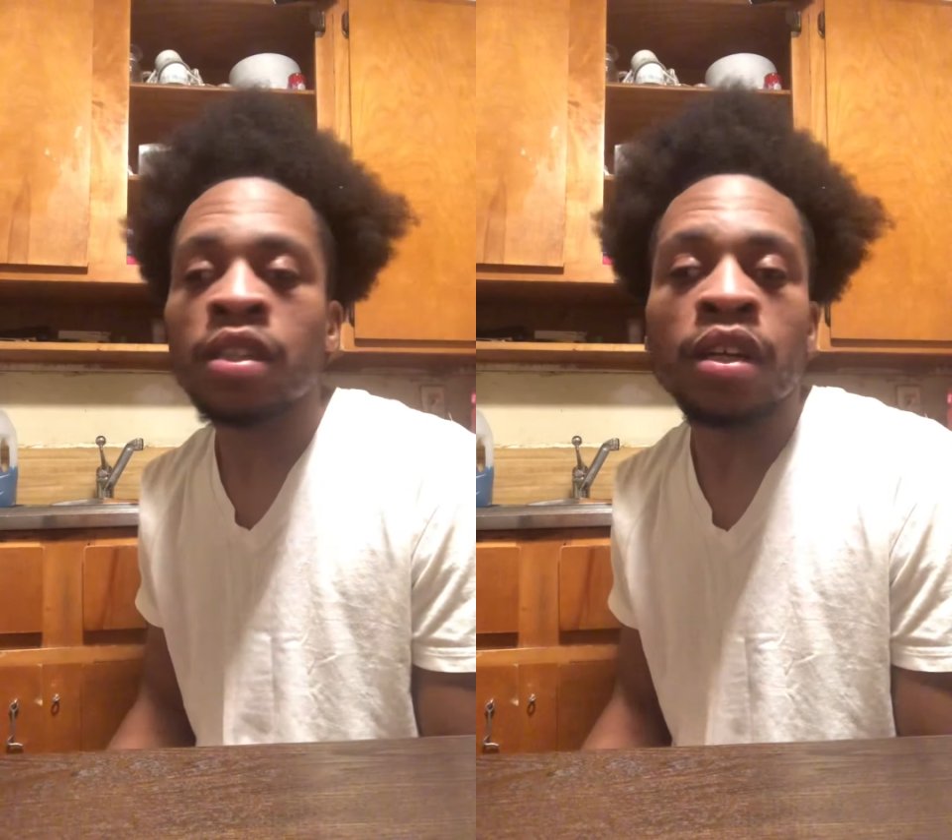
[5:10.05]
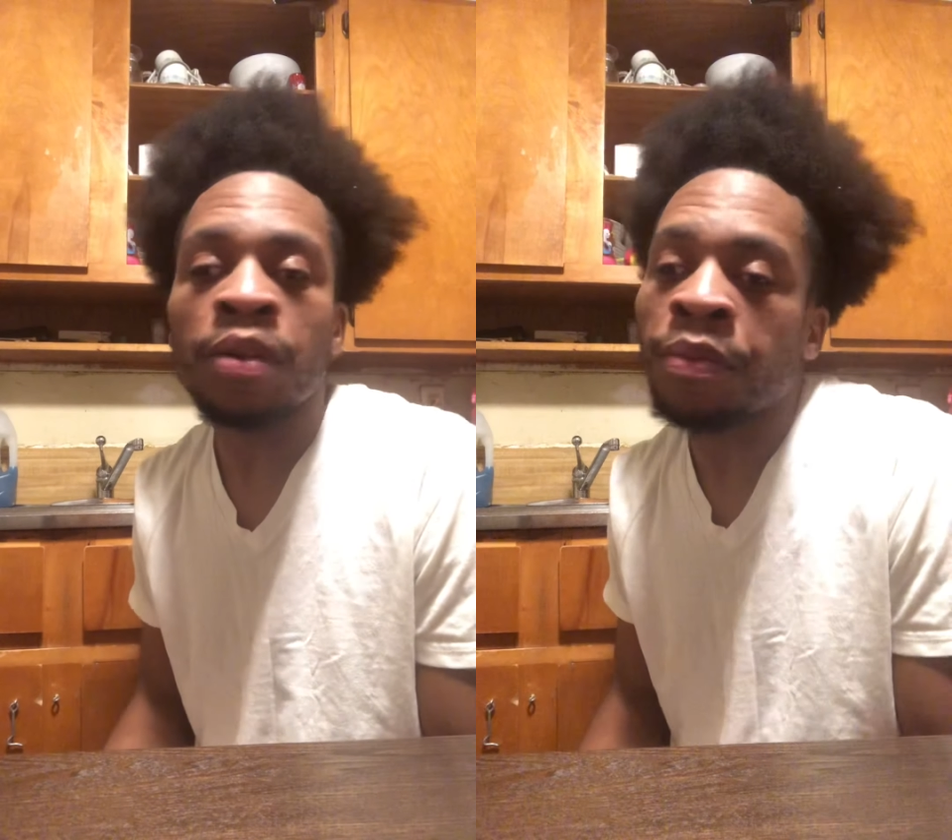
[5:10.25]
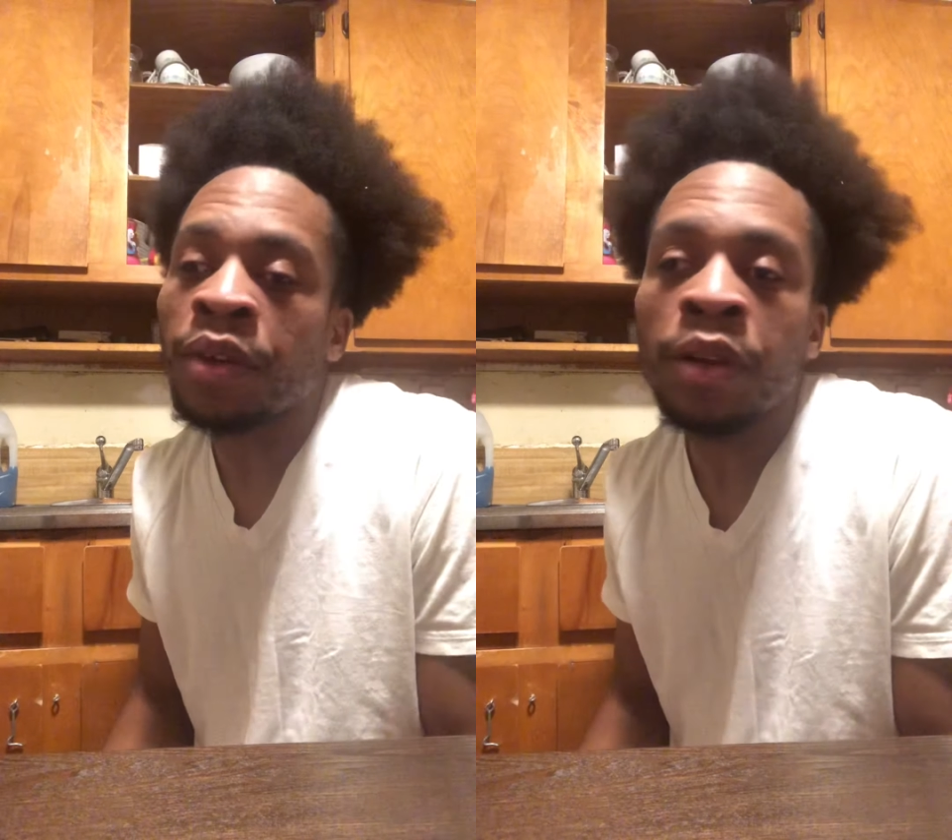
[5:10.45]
and many